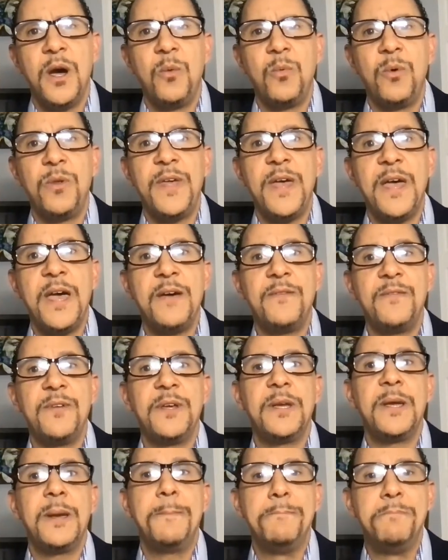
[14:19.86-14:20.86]
with
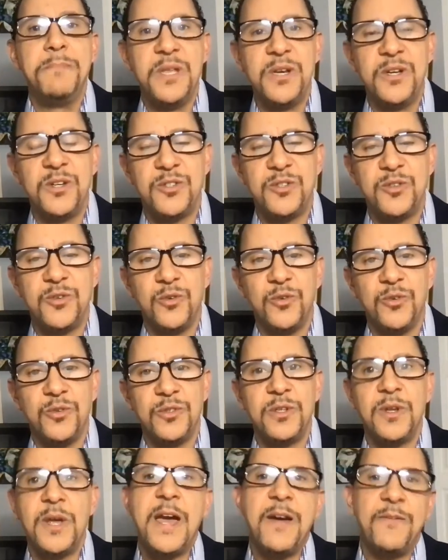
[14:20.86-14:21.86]
having
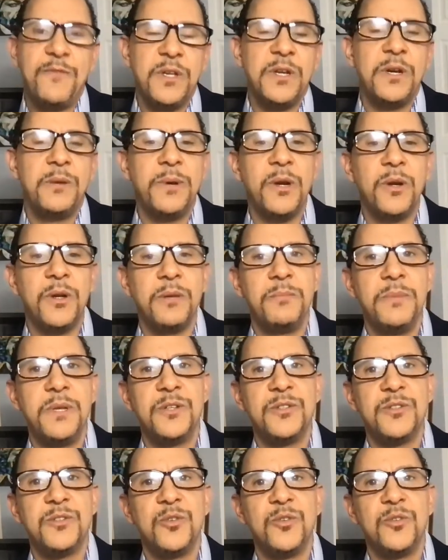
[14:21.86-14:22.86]
ministers, African American
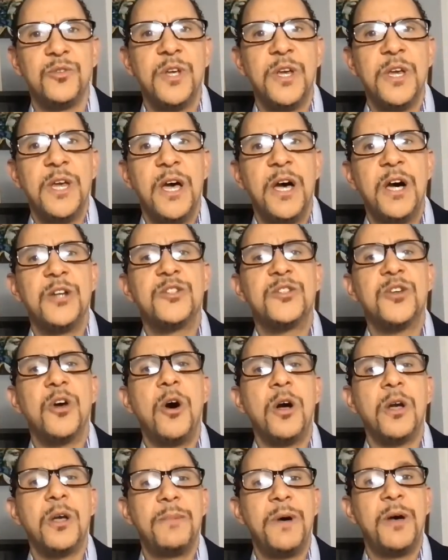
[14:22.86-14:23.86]
ministers,
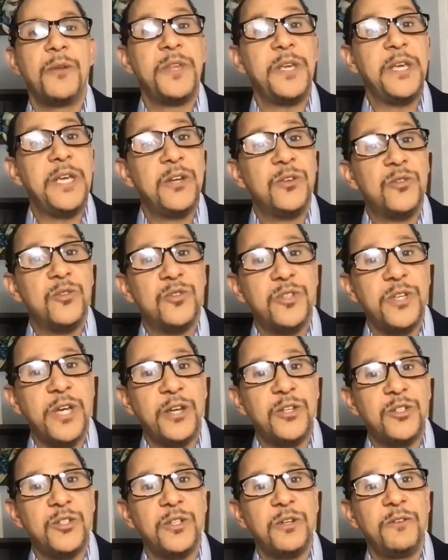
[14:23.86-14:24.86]
talk about the
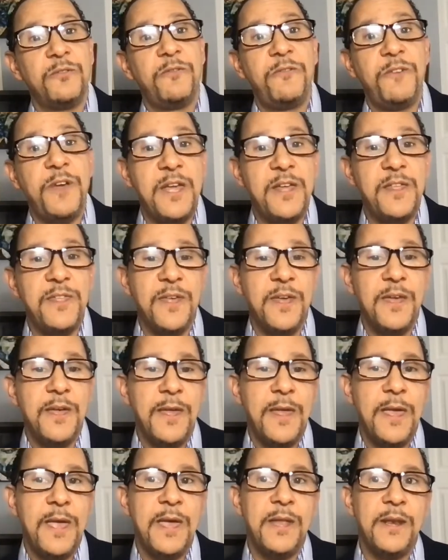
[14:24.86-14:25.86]
intersection of faith
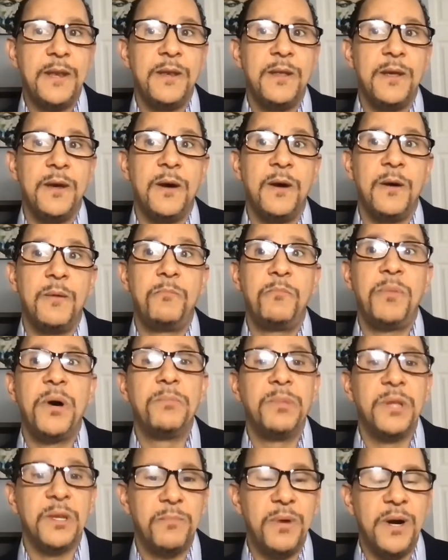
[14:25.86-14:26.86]
and
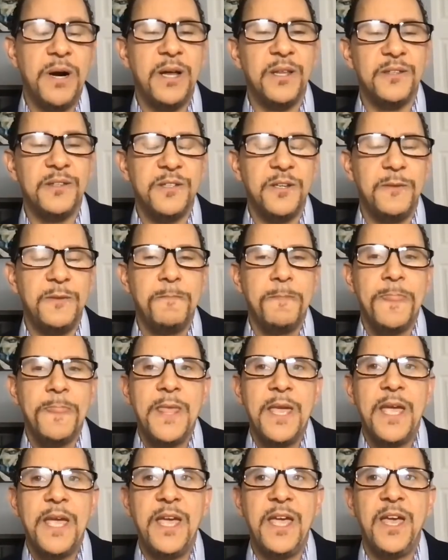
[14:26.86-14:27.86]
public policy.
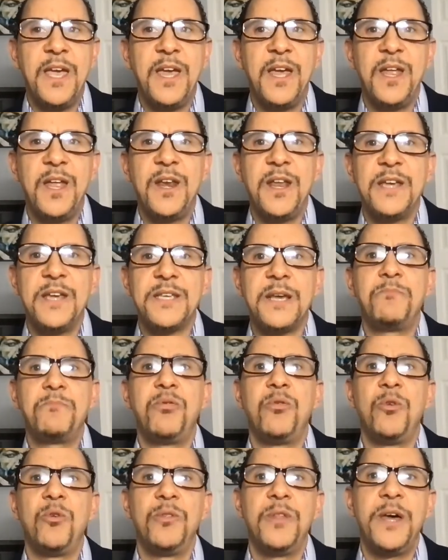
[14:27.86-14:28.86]
And as I
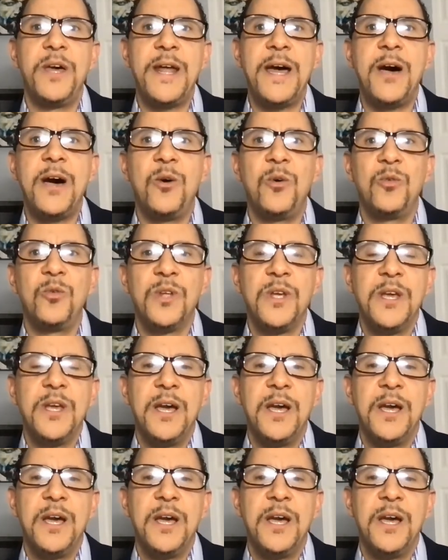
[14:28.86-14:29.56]
pulled that out,